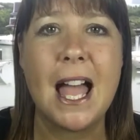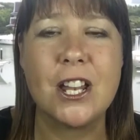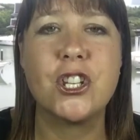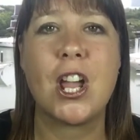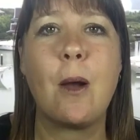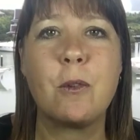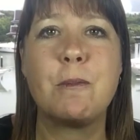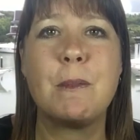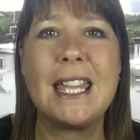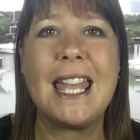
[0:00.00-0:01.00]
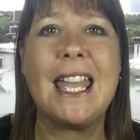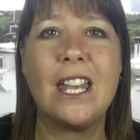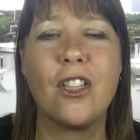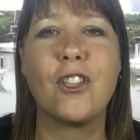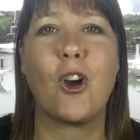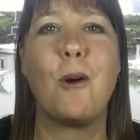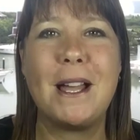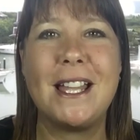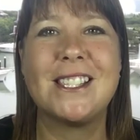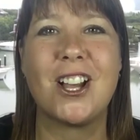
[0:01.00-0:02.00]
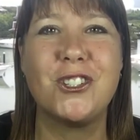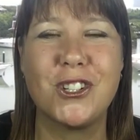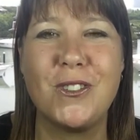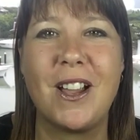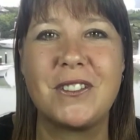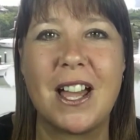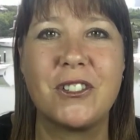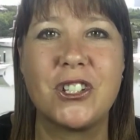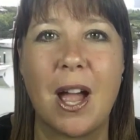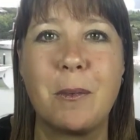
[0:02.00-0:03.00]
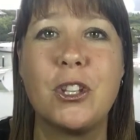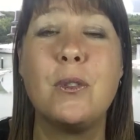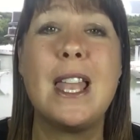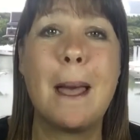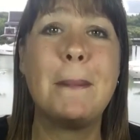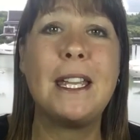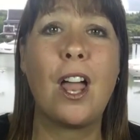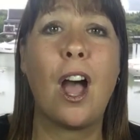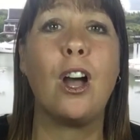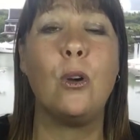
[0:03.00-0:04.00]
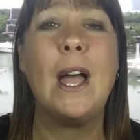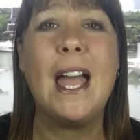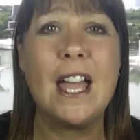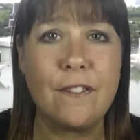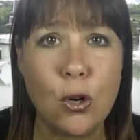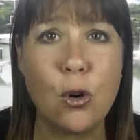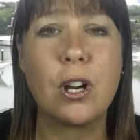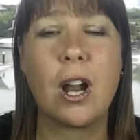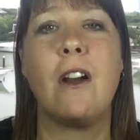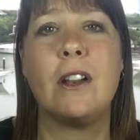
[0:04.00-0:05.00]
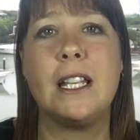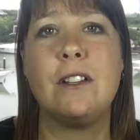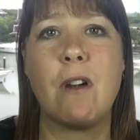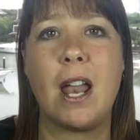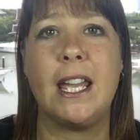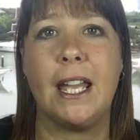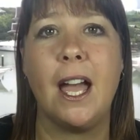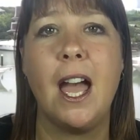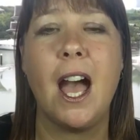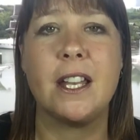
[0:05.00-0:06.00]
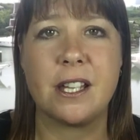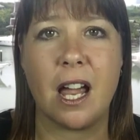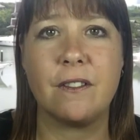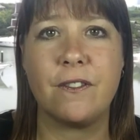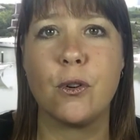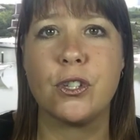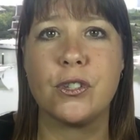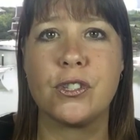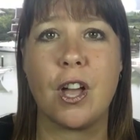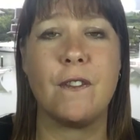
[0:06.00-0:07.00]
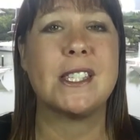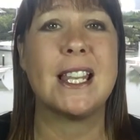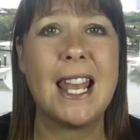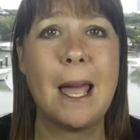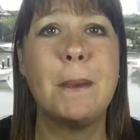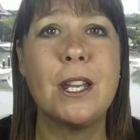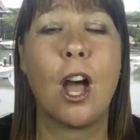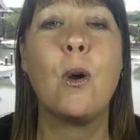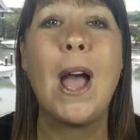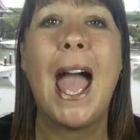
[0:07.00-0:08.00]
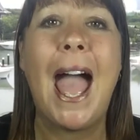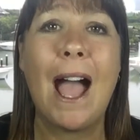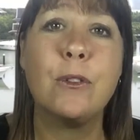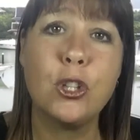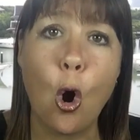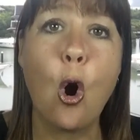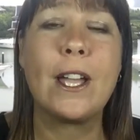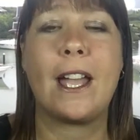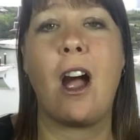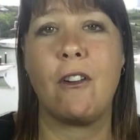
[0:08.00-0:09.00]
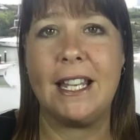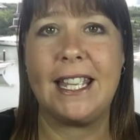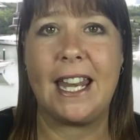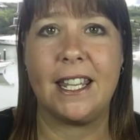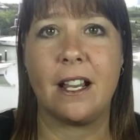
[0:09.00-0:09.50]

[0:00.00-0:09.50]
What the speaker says: and chat with me in the comments. I do love to have a chat with you. Let me know if you're currently running a done for you service, and let me know how you're currently getting